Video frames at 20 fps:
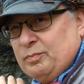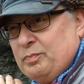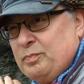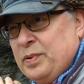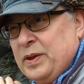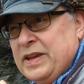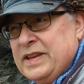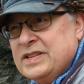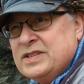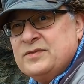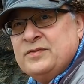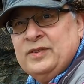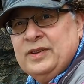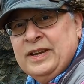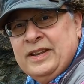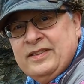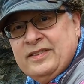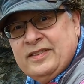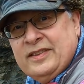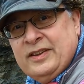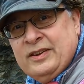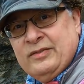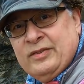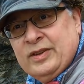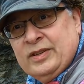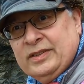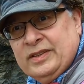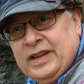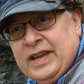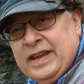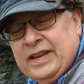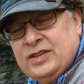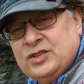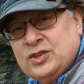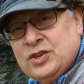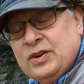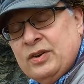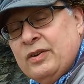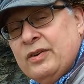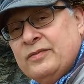peaceful ethereal
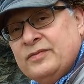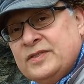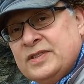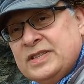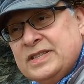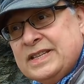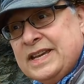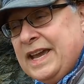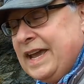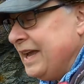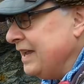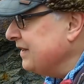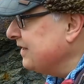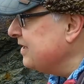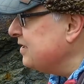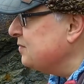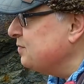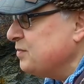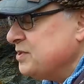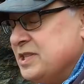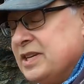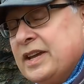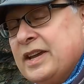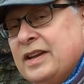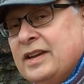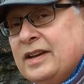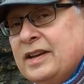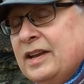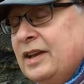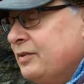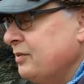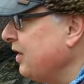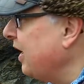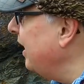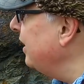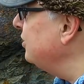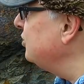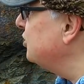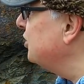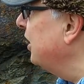nature of today at this particular
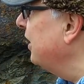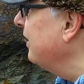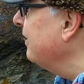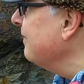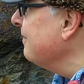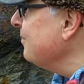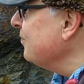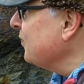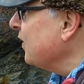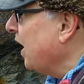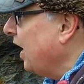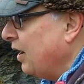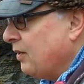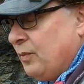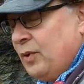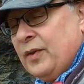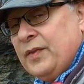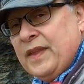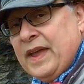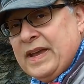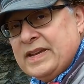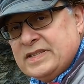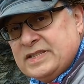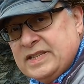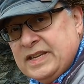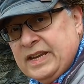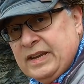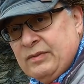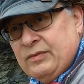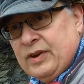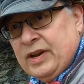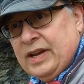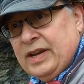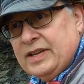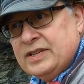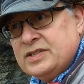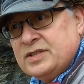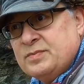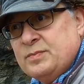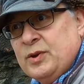location I want that sea
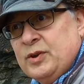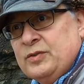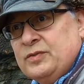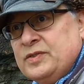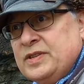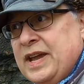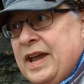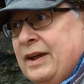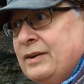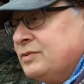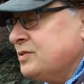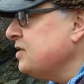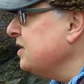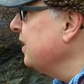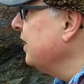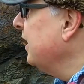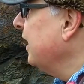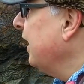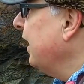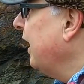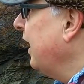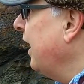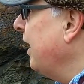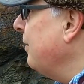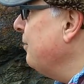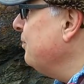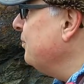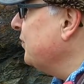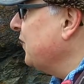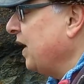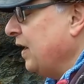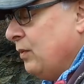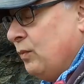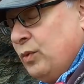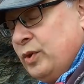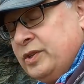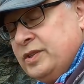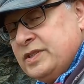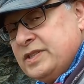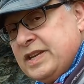really smoothed out um, it
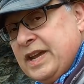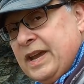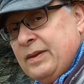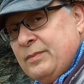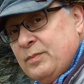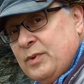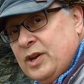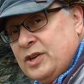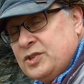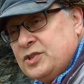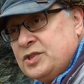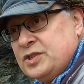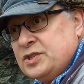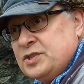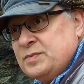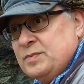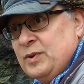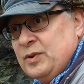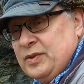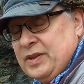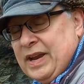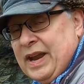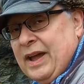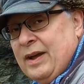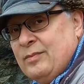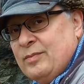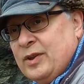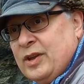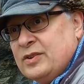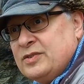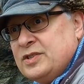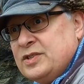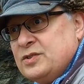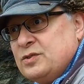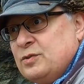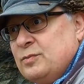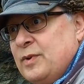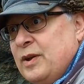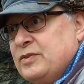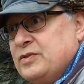wouldn't take much to smooth it out because it's
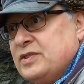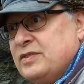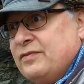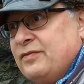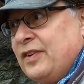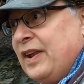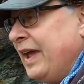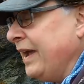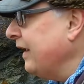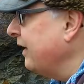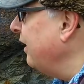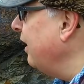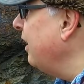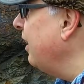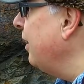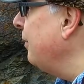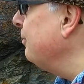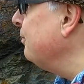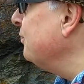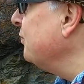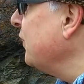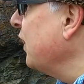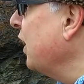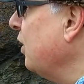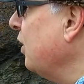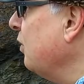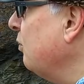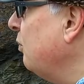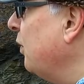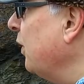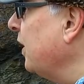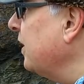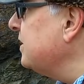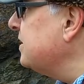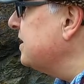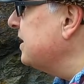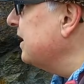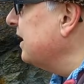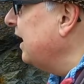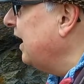almost a flat calm
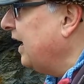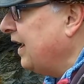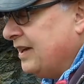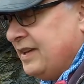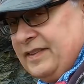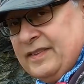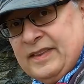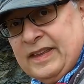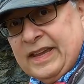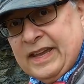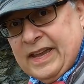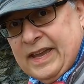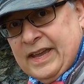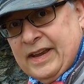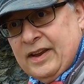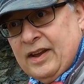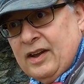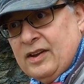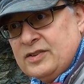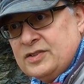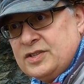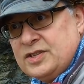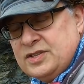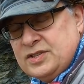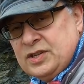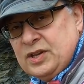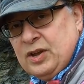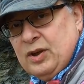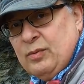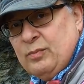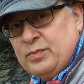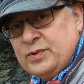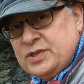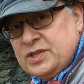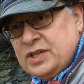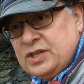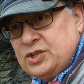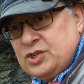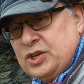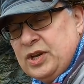but I think it enhances the
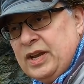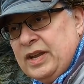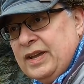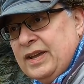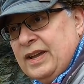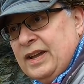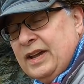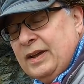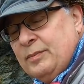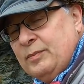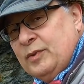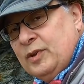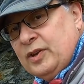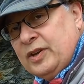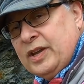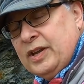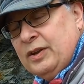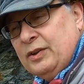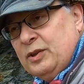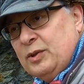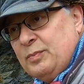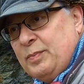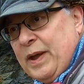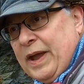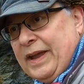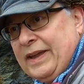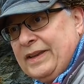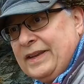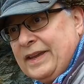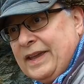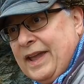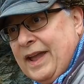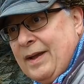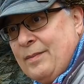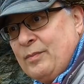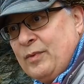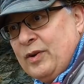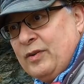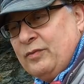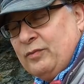composition and looking on the back of the
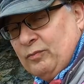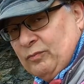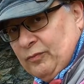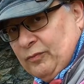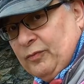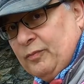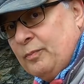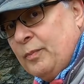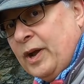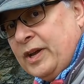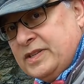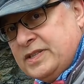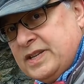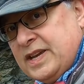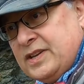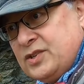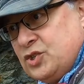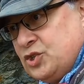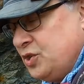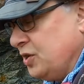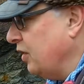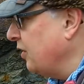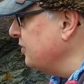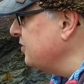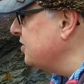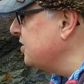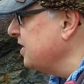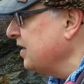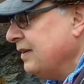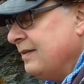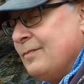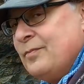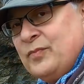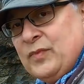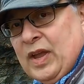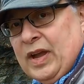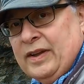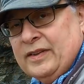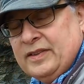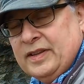camera my test shots,
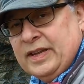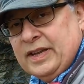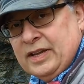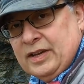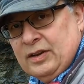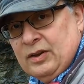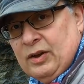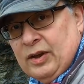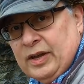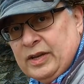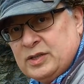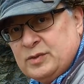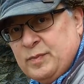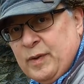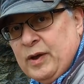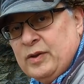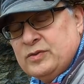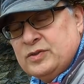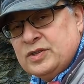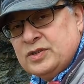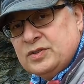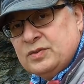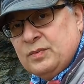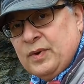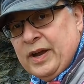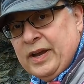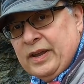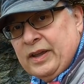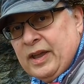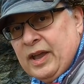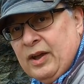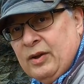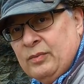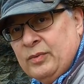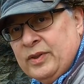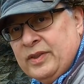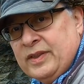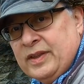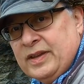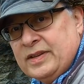I think a long exposure is the way to go
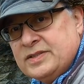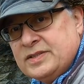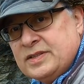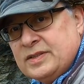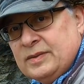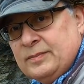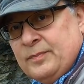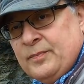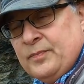with this.